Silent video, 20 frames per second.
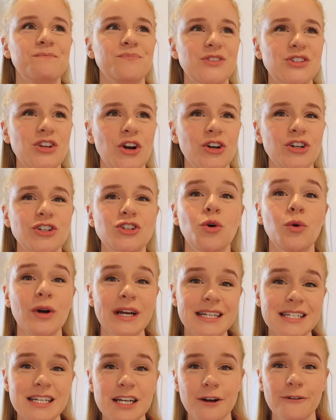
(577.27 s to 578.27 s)
So
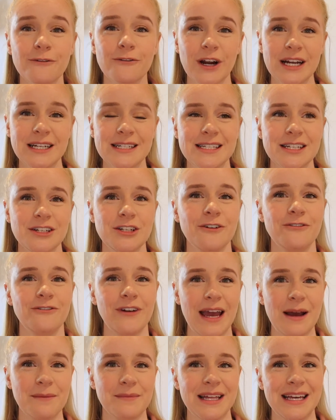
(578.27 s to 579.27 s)
talking to your friends and your
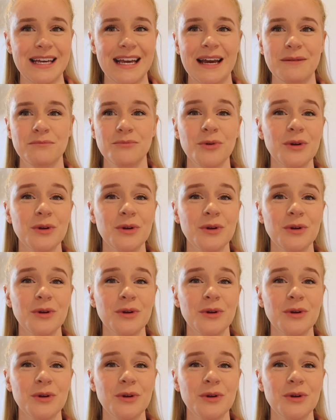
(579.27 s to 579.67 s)
family and